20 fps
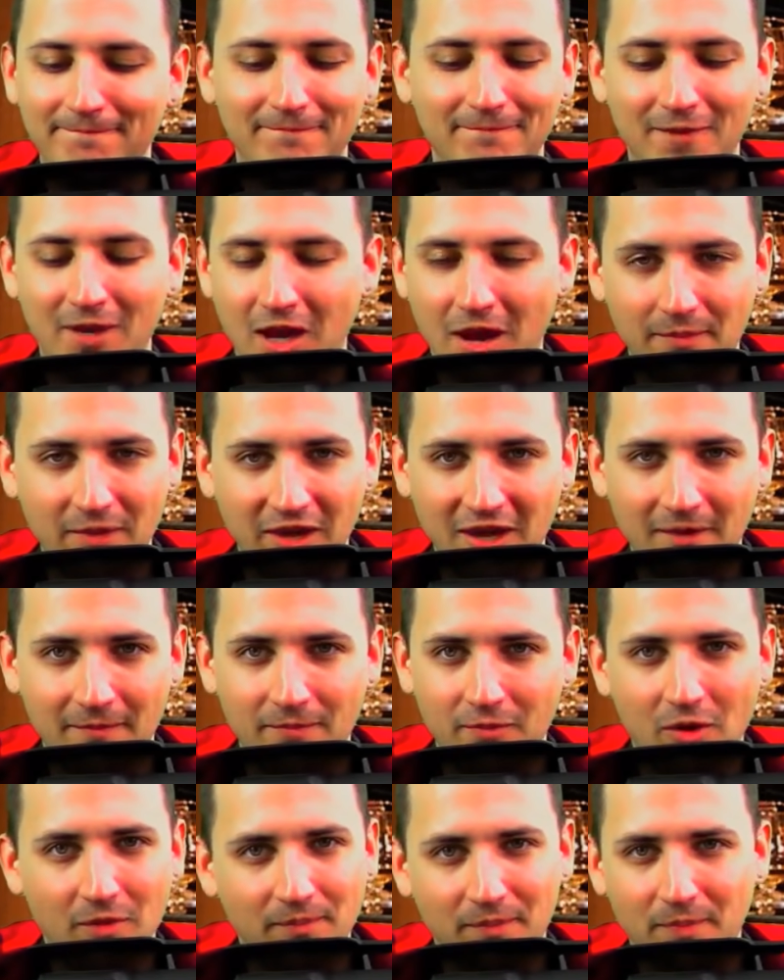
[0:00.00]
Coming
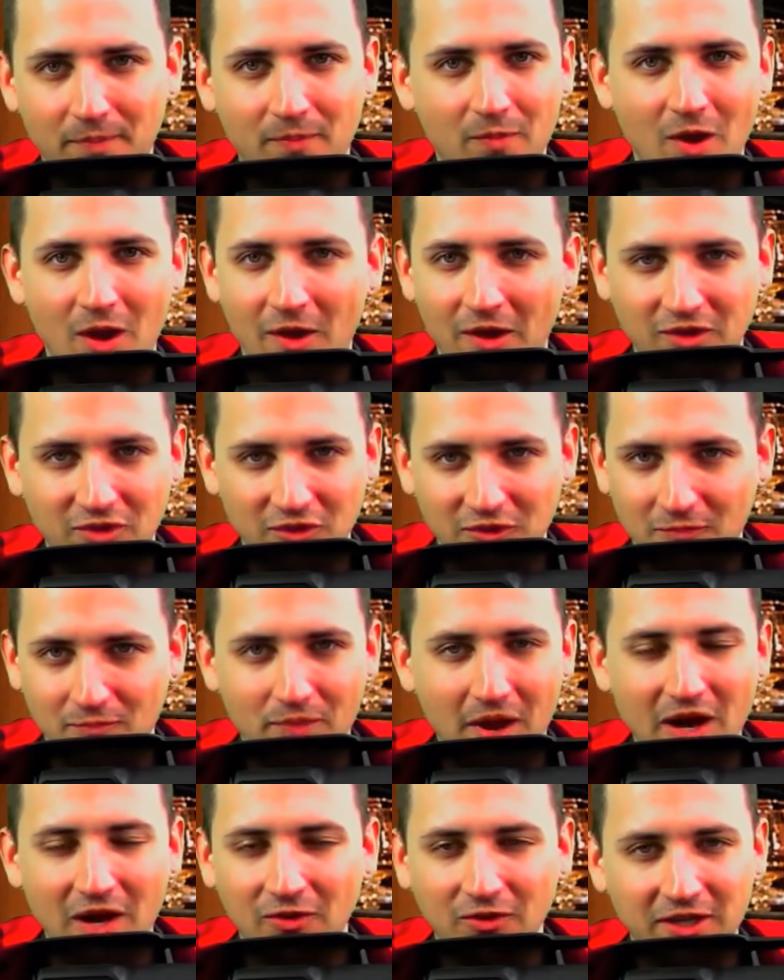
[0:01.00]
up just
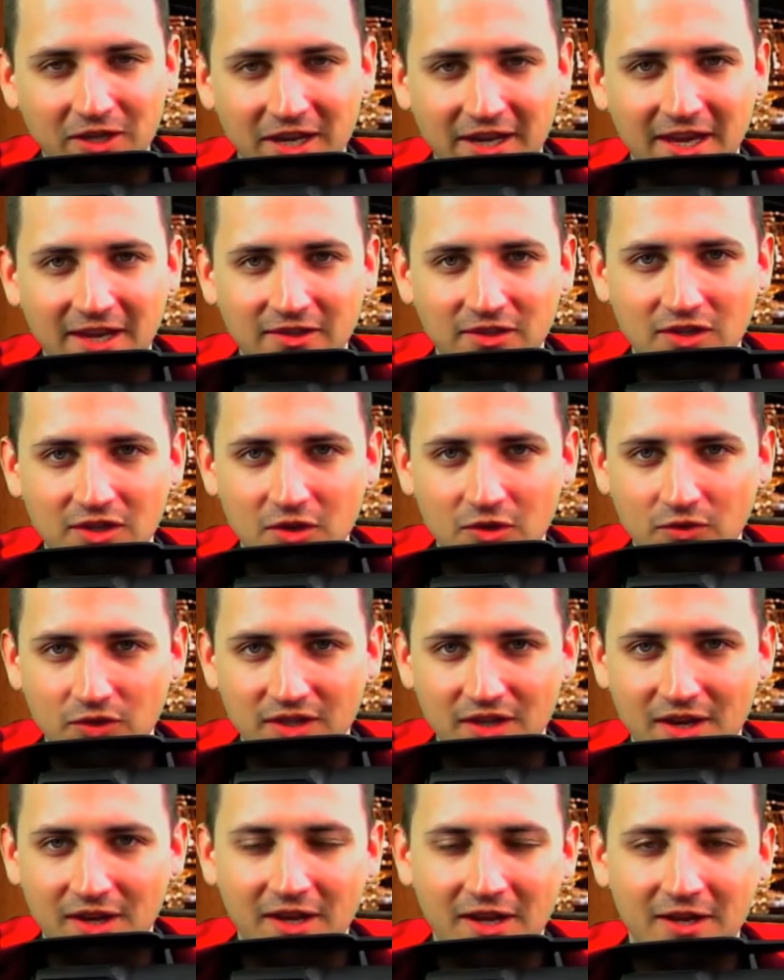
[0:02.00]
barely against
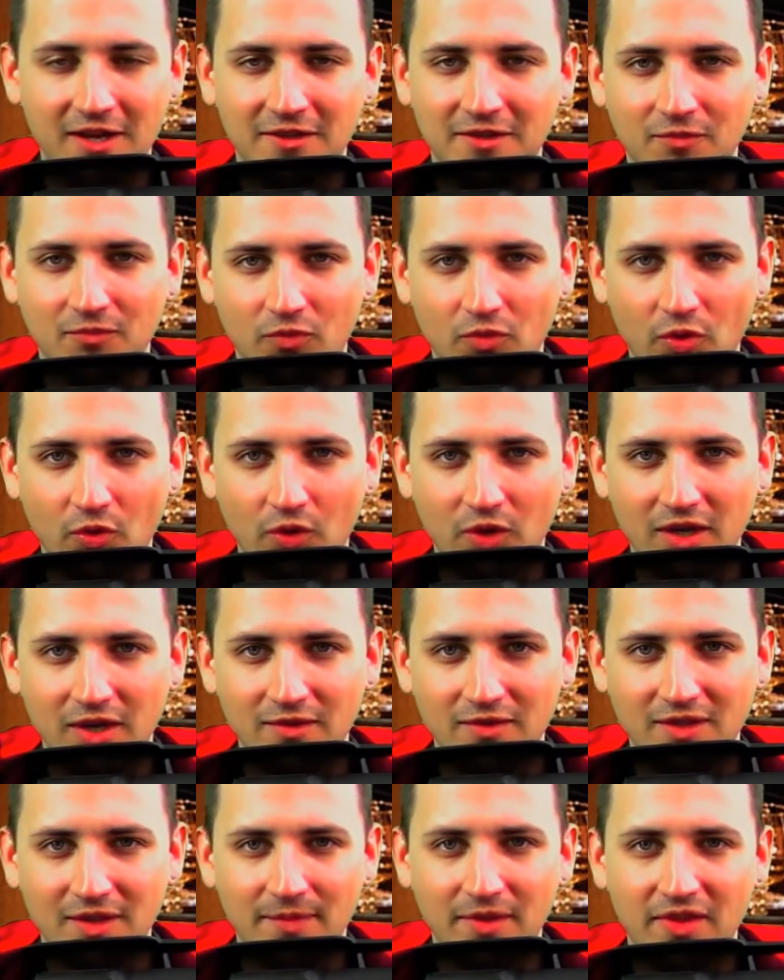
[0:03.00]
Houston isn't
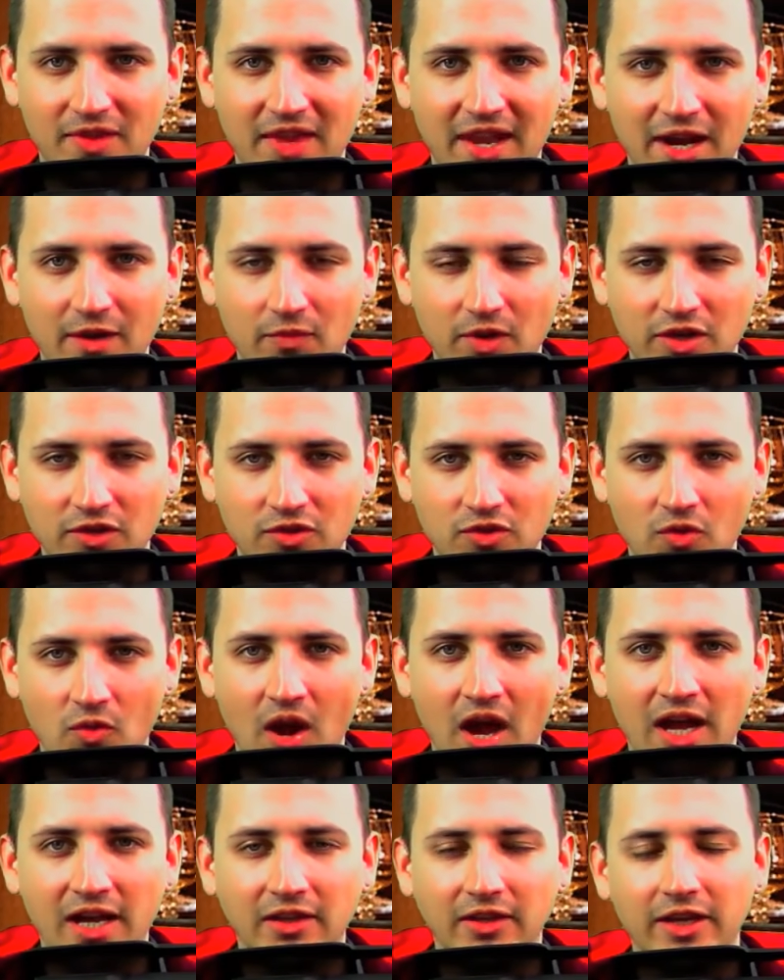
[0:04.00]
really something that I rate too
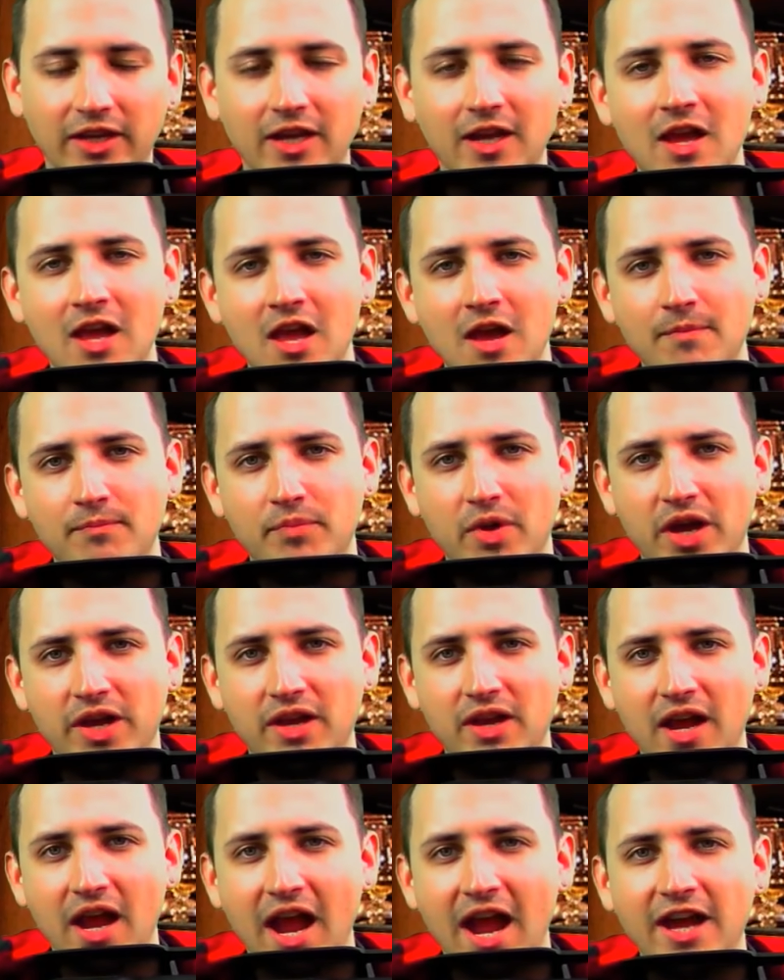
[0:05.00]
highly.
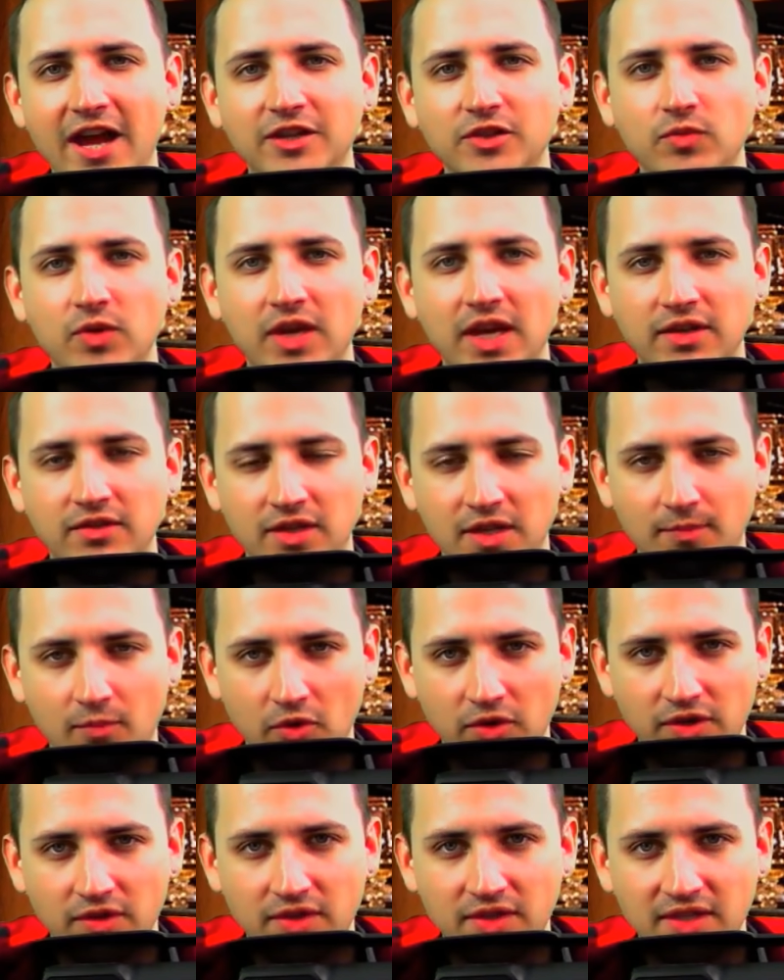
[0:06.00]
But as we get
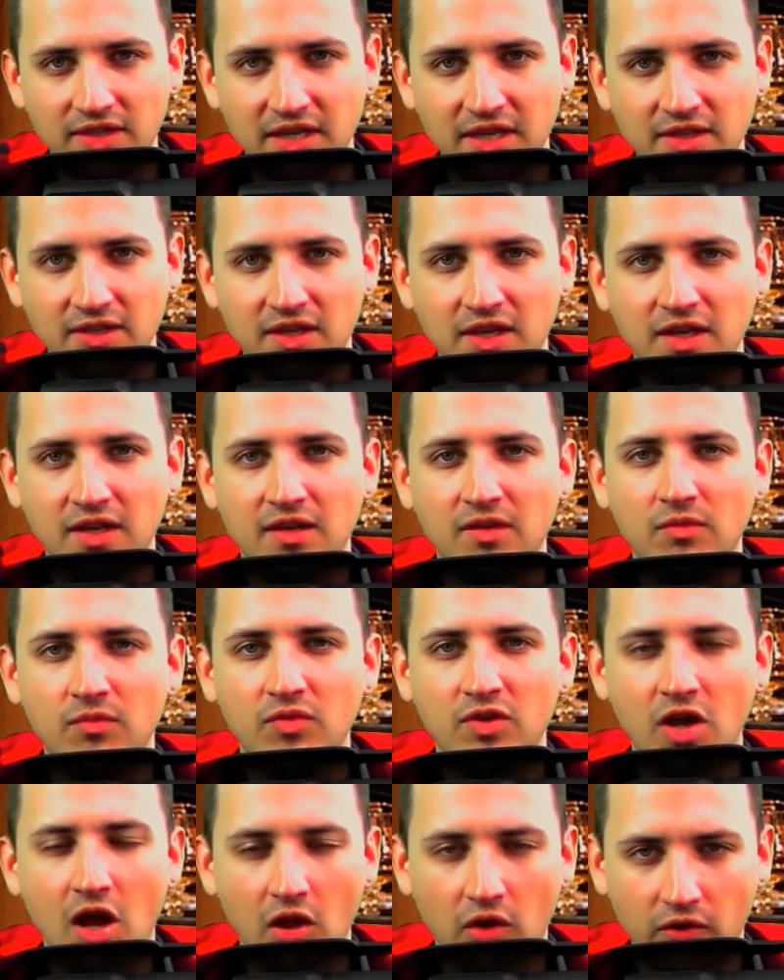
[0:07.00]
deeper into the season,
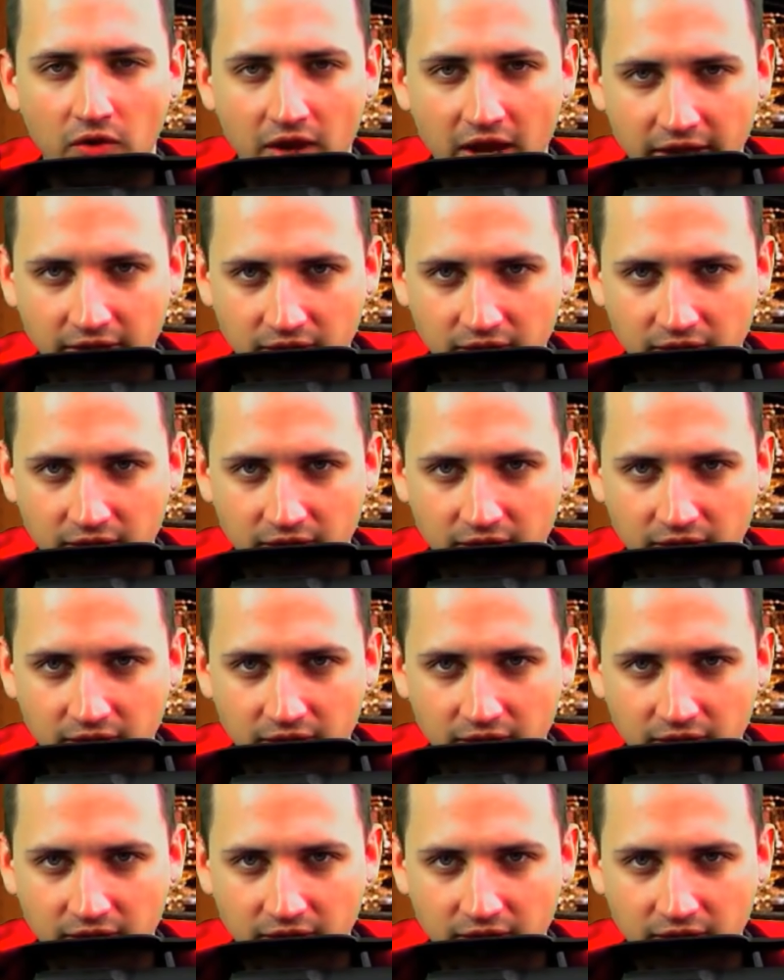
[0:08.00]
Color Hex